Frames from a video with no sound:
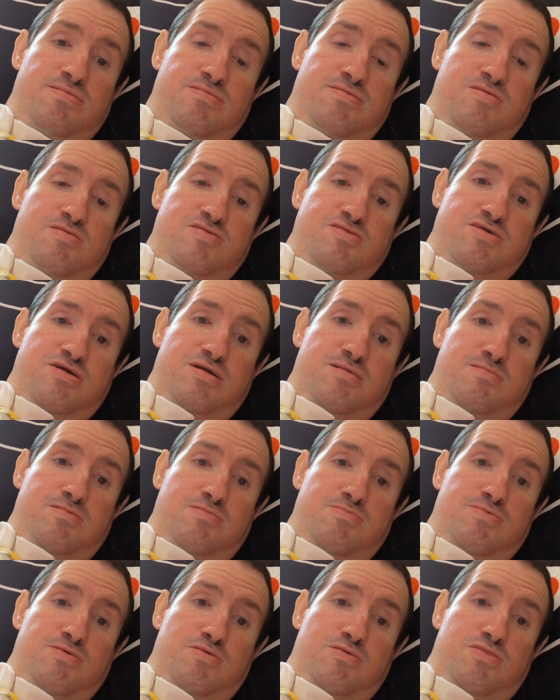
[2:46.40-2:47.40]
This time
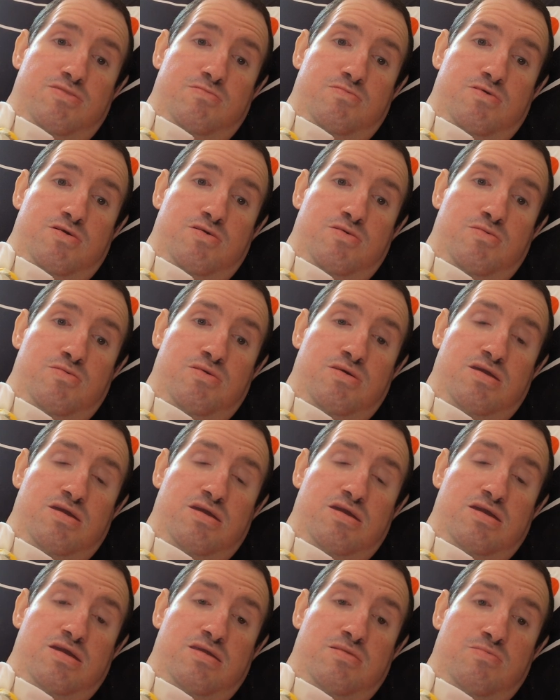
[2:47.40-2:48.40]
it'll be on the road
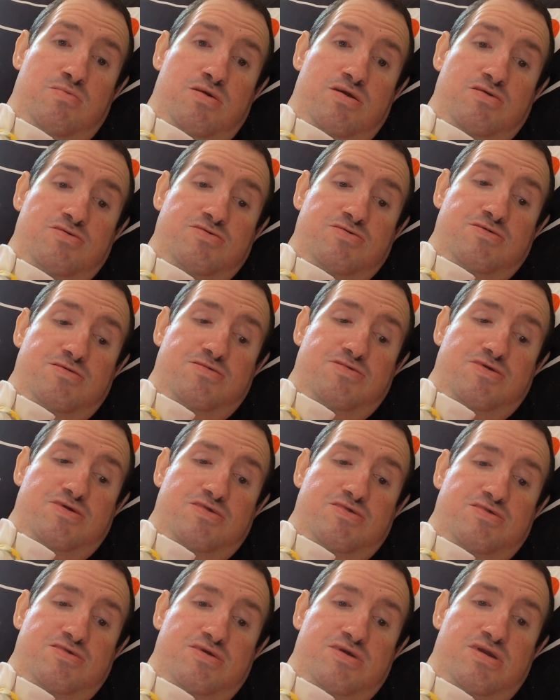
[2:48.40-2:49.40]
in Washington,
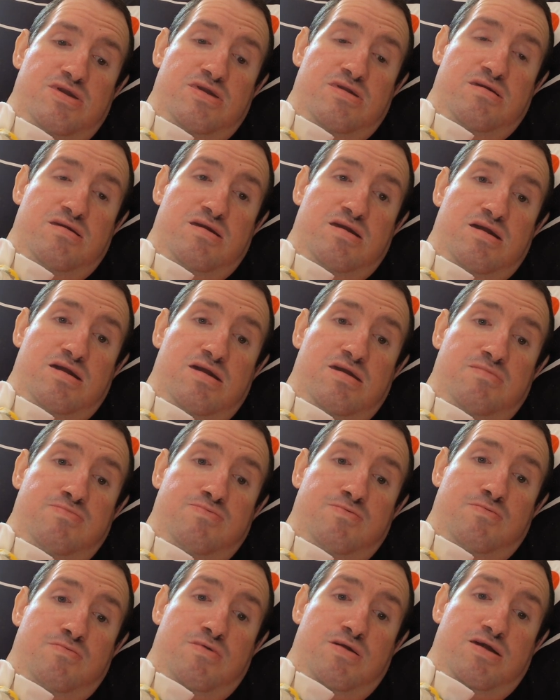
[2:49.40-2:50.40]
D.C. at
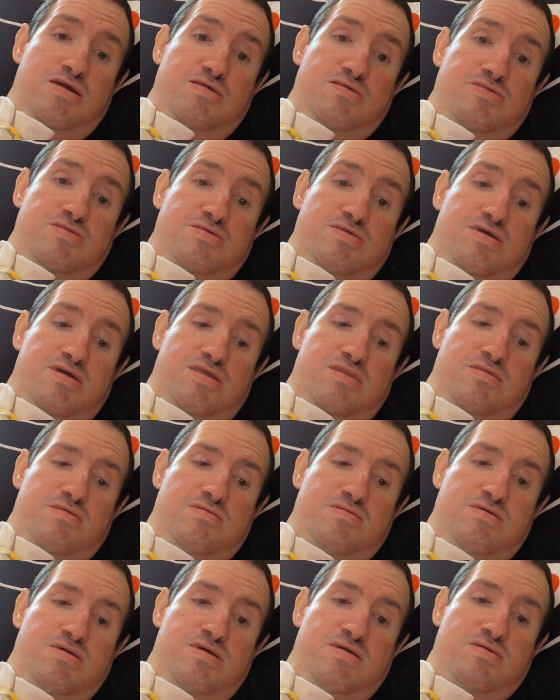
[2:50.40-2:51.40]
Verizon at
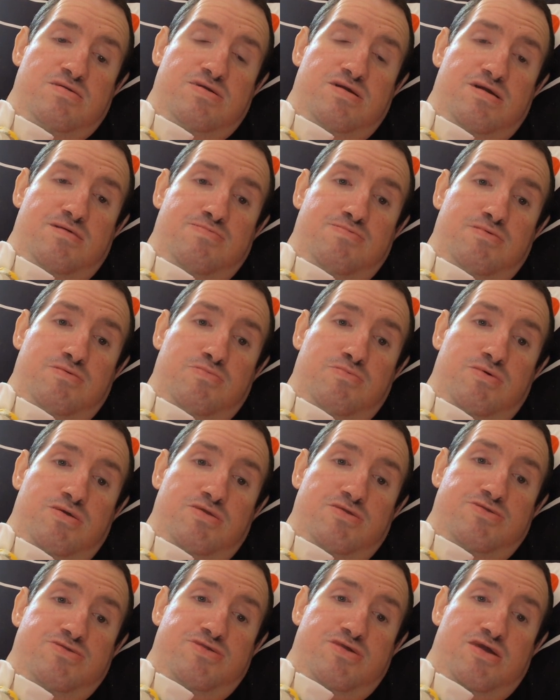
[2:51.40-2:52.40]
Capital
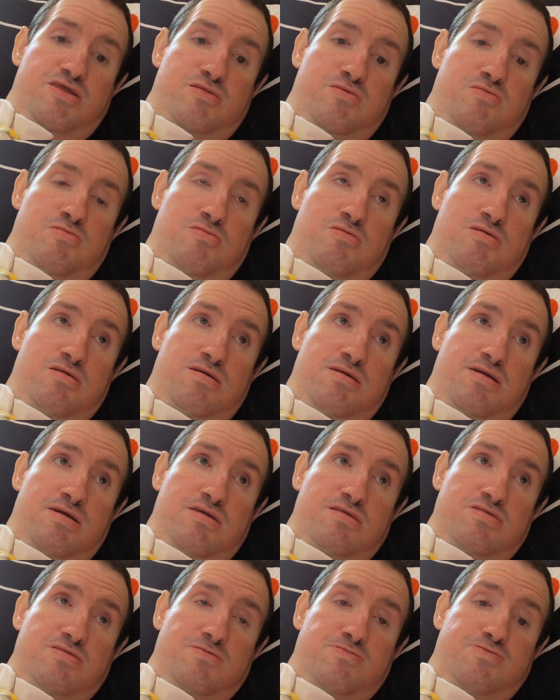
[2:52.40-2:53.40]
One Center
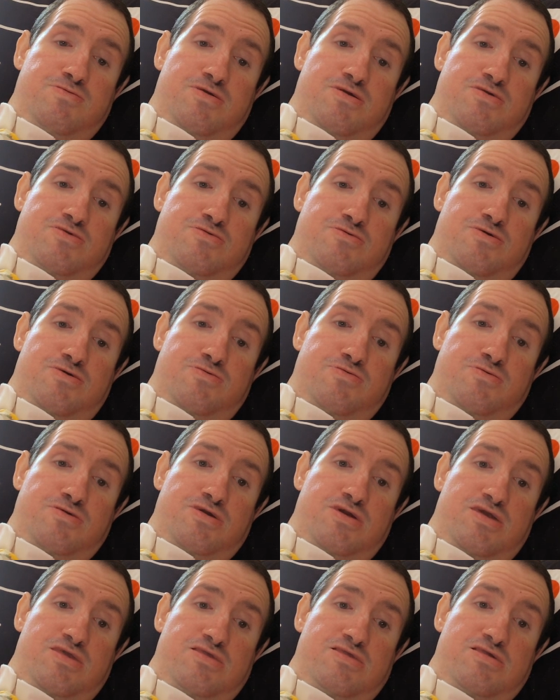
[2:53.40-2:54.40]
as they face off
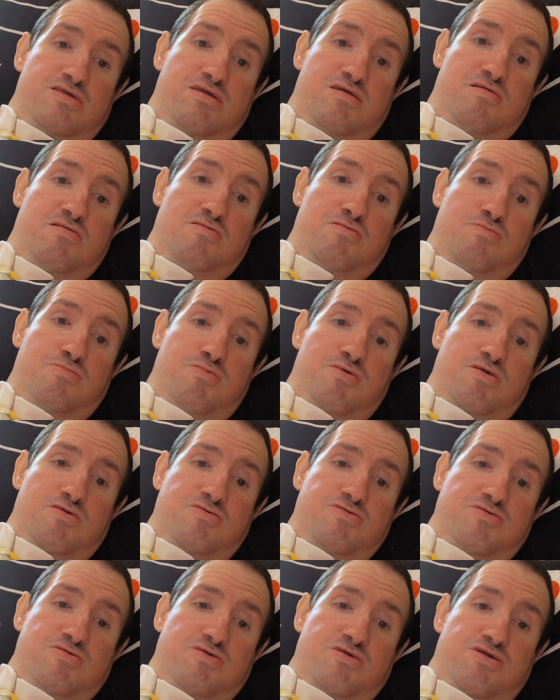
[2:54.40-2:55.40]
against the
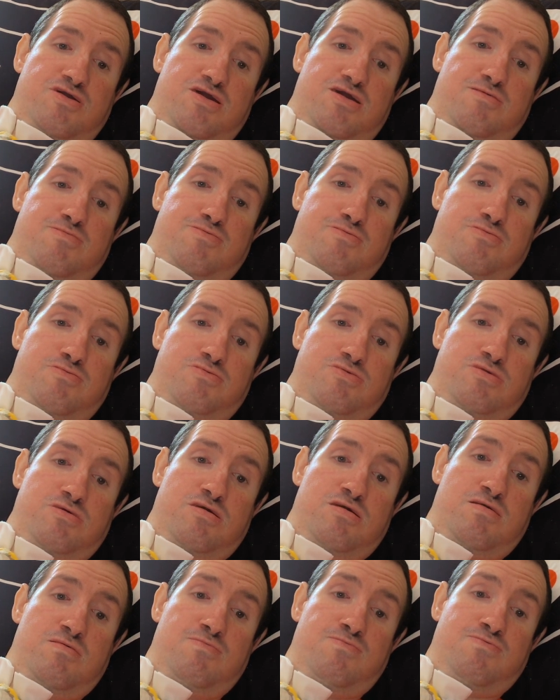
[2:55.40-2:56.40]
Washington Capitals
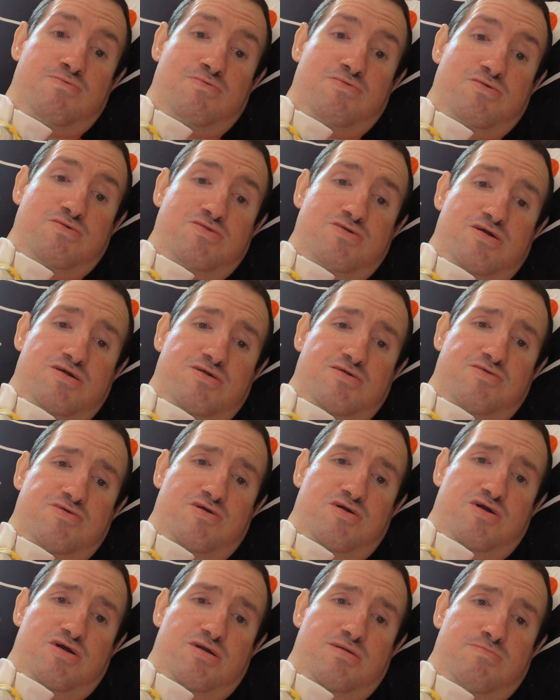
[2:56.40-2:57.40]
for the second
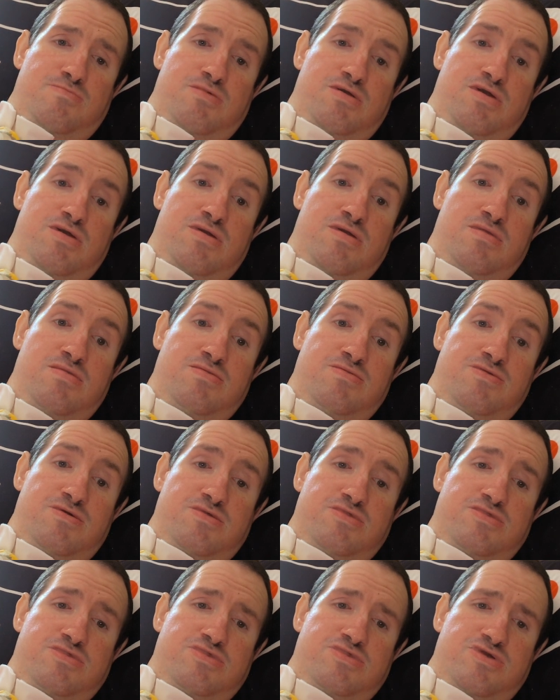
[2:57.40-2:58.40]
time
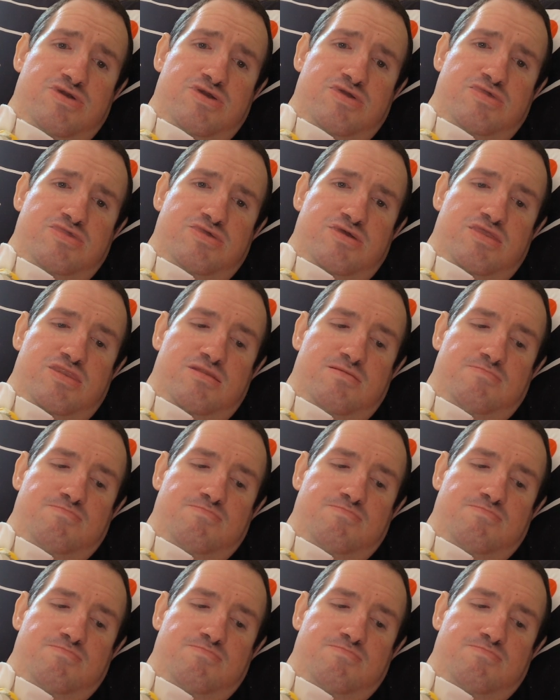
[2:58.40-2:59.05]
this season.